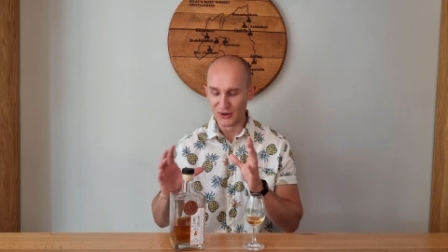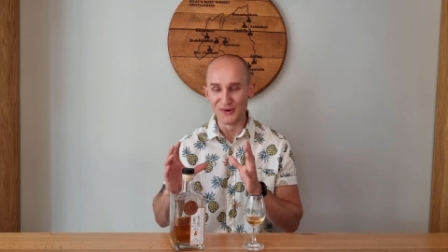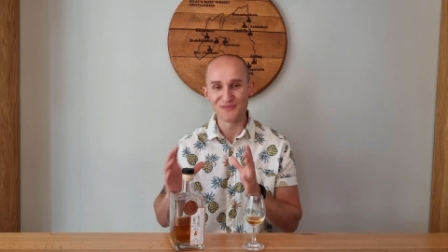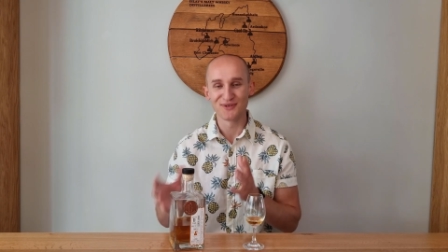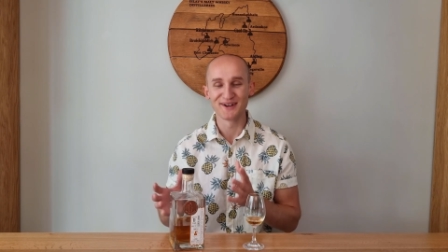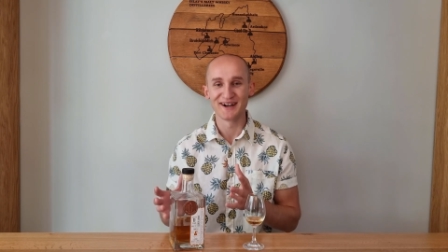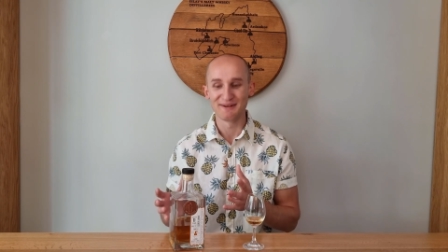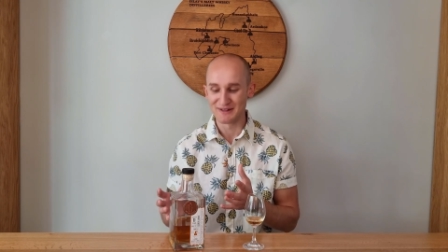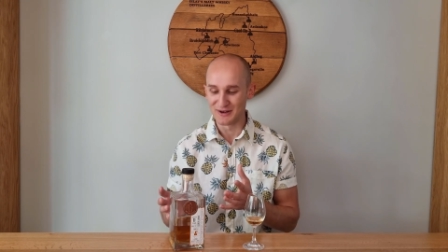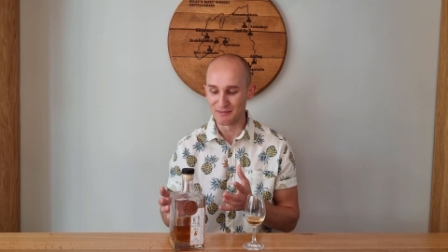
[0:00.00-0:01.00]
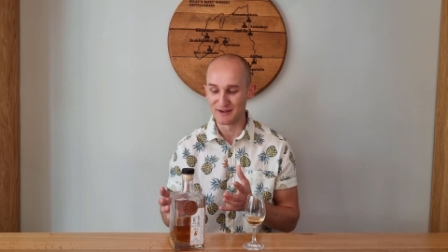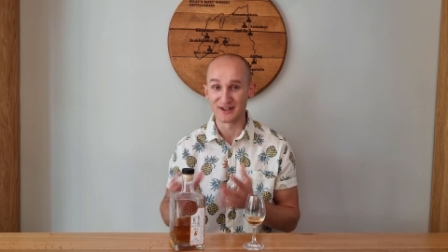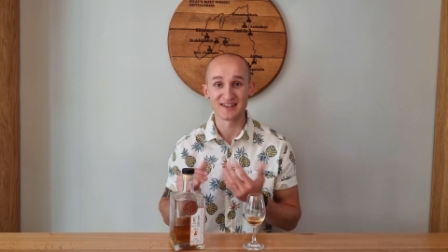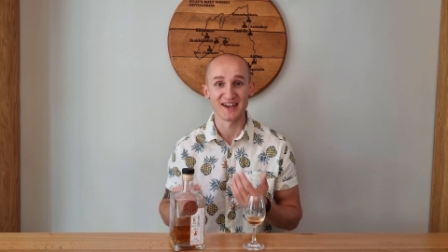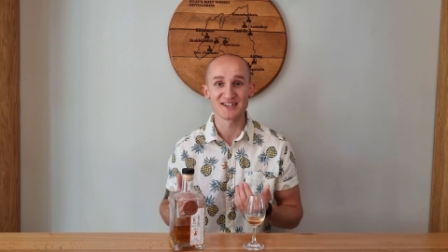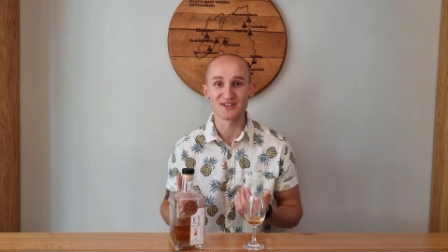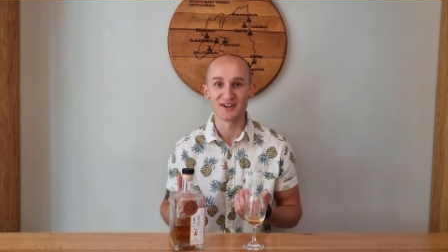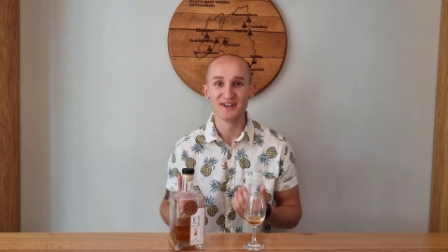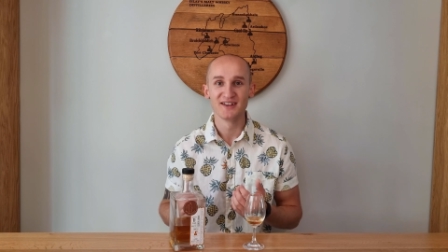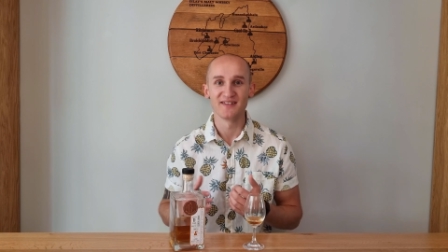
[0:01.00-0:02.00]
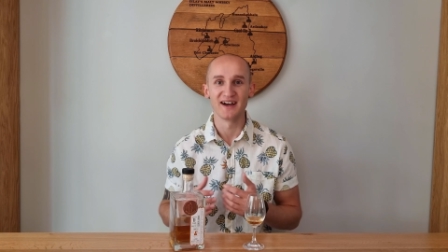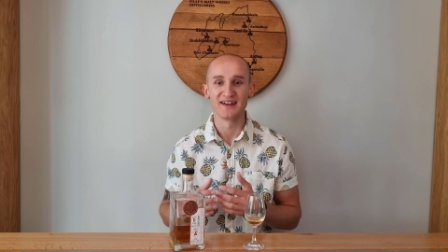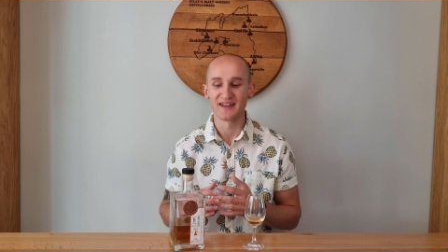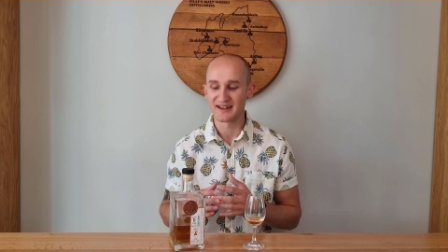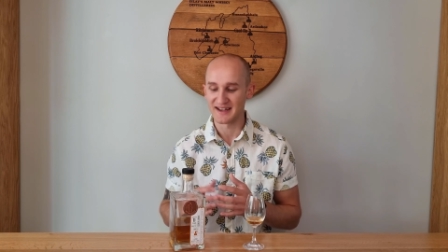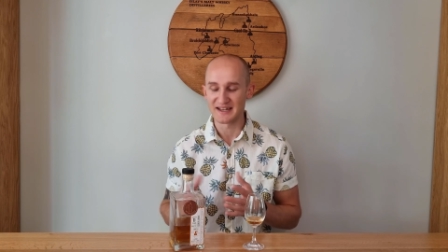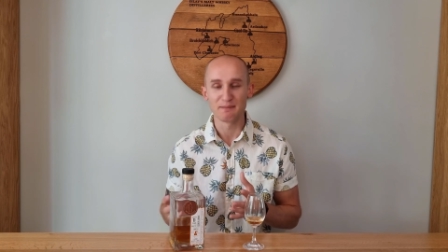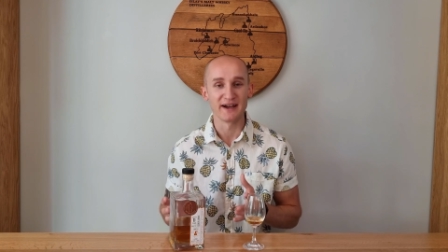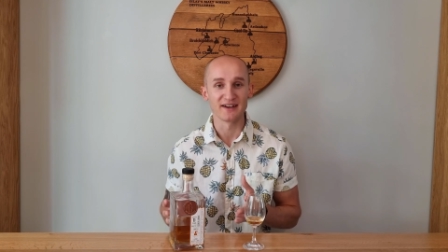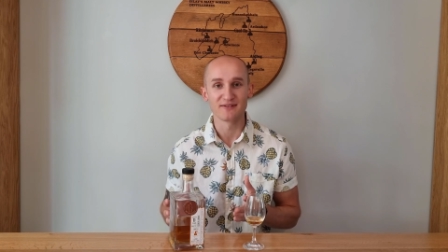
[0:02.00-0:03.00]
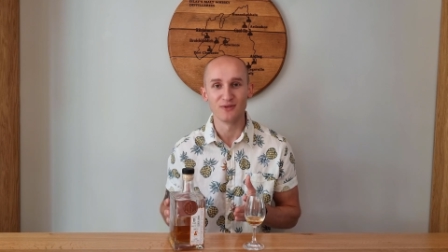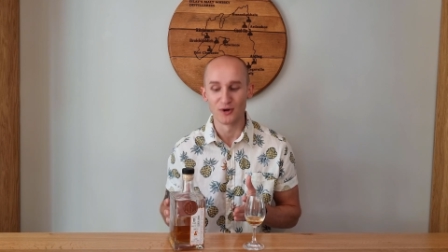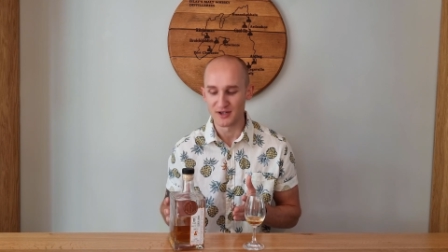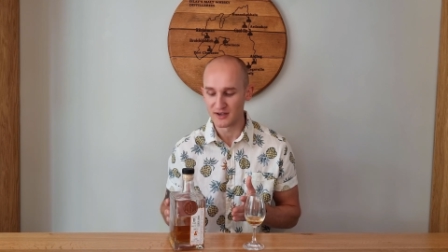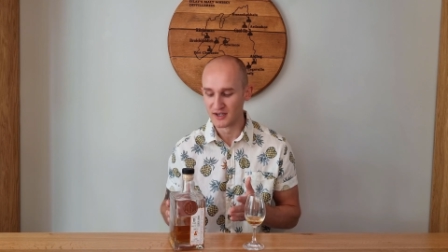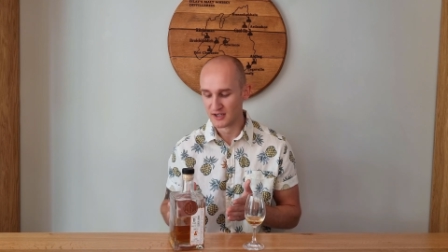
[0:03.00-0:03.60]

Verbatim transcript: hopefully, I'm a little bit of a tester, that, that guinea pig for you.